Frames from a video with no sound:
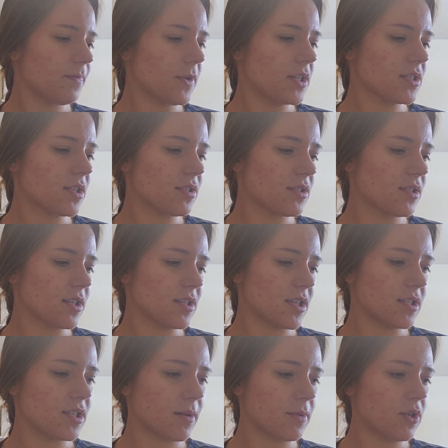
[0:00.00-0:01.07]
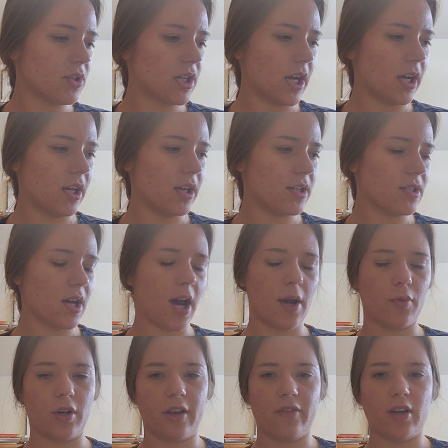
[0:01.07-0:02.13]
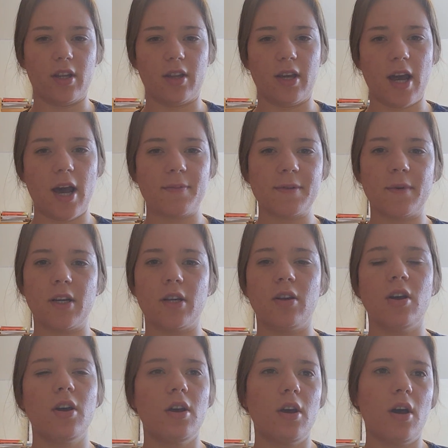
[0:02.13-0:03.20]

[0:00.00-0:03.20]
And since this is subcutaneous, I would give it in the abdomen.